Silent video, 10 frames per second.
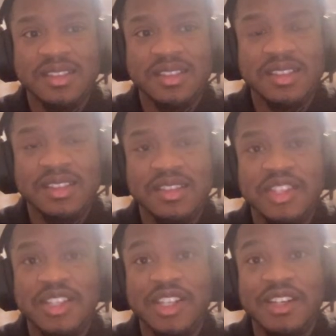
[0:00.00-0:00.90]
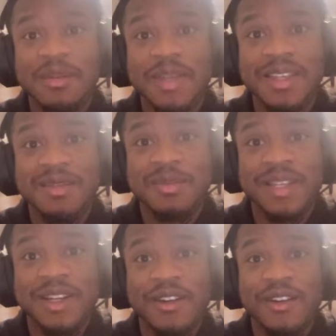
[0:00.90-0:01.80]
J-Dub has
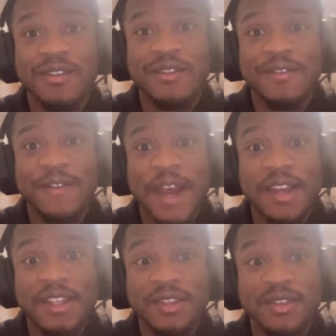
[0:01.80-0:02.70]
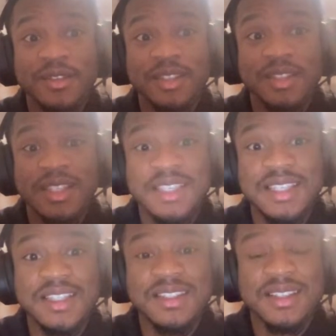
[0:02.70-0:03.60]
been on fire.
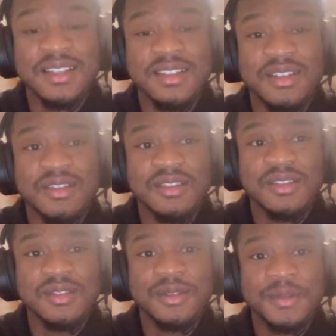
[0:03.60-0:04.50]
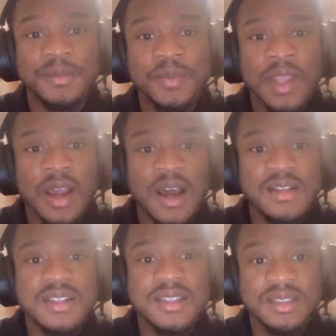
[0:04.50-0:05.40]
He is a dog.
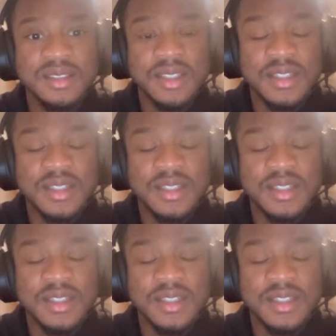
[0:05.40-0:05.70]
Honestly,